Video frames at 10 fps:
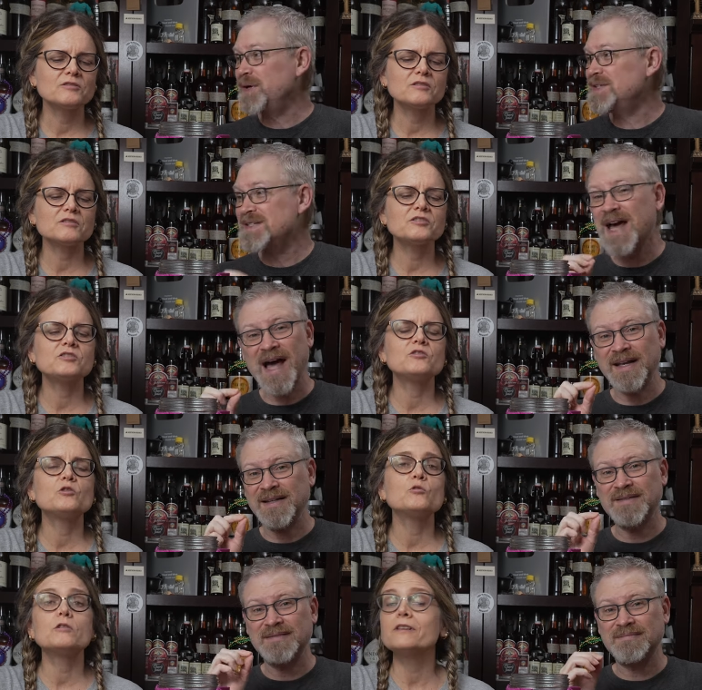Speaker 1: but it's not.
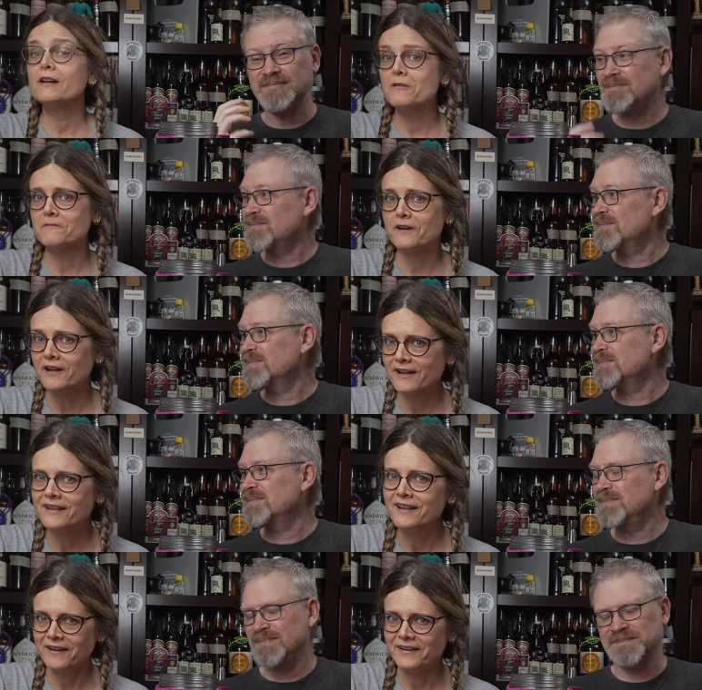To clarify,
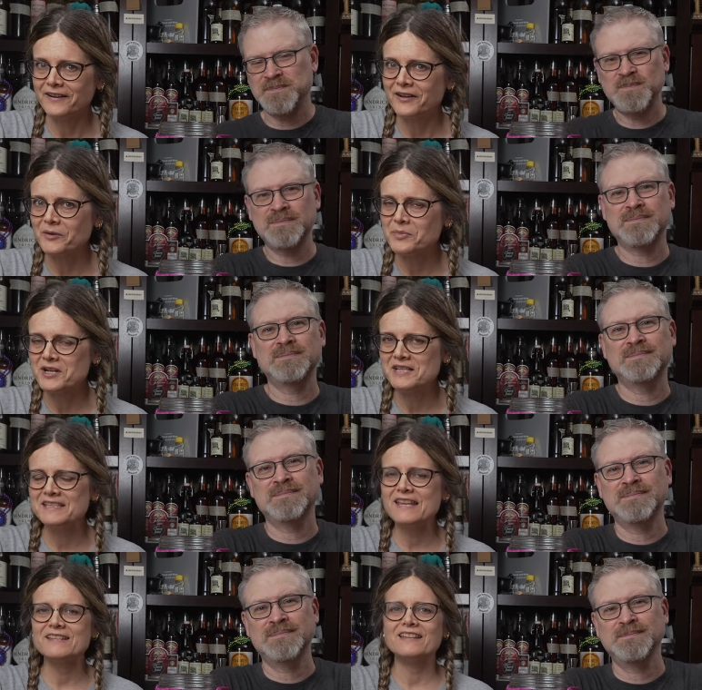ha ha, pun
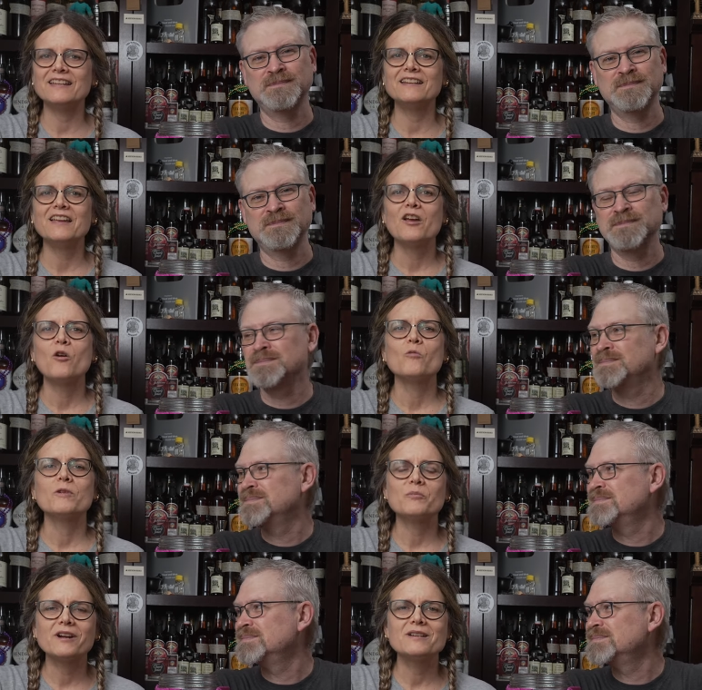intended,
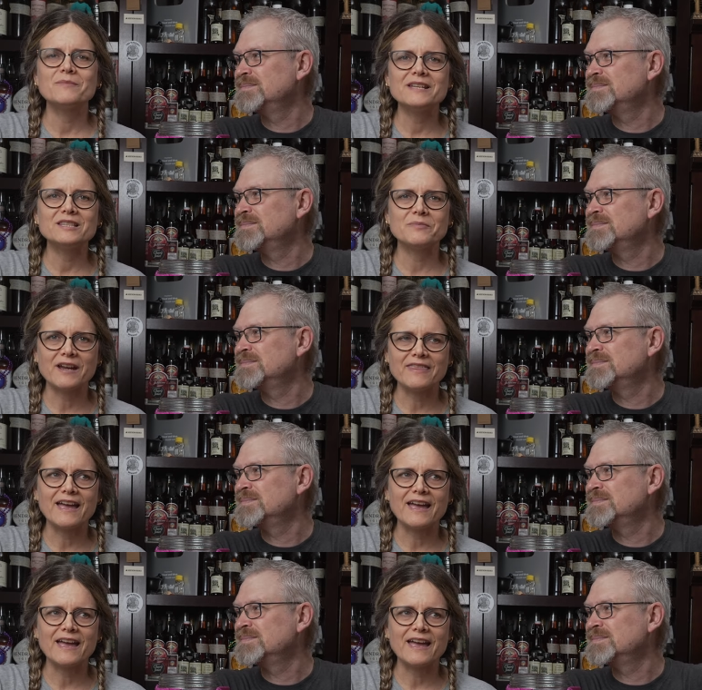what Brian means by